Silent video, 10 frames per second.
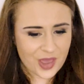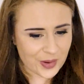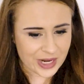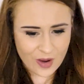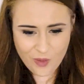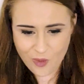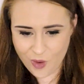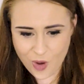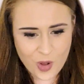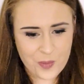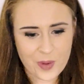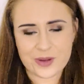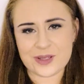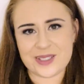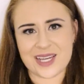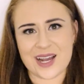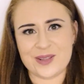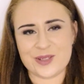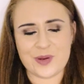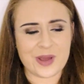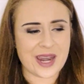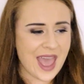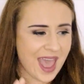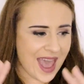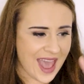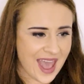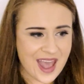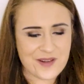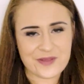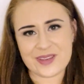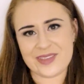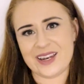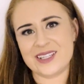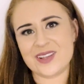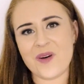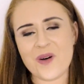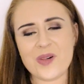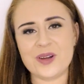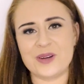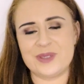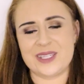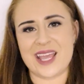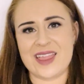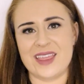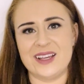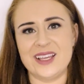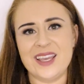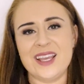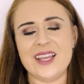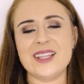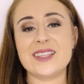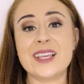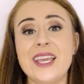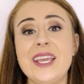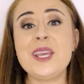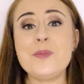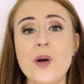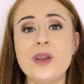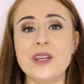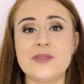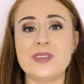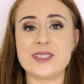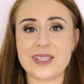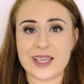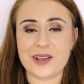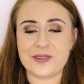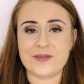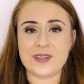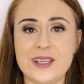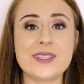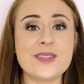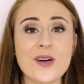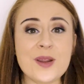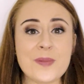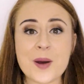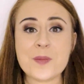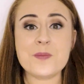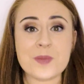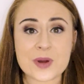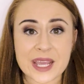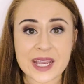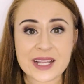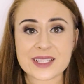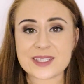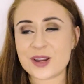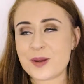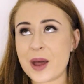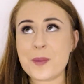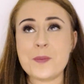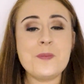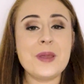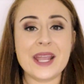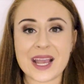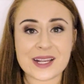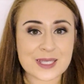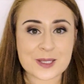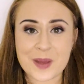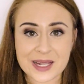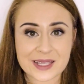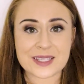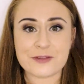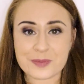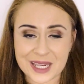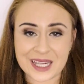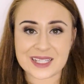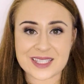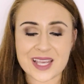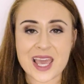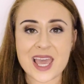when it all boils down to it, when everything is all come together, the key point of this gift, it's not about money, it's not about a big expensive piece.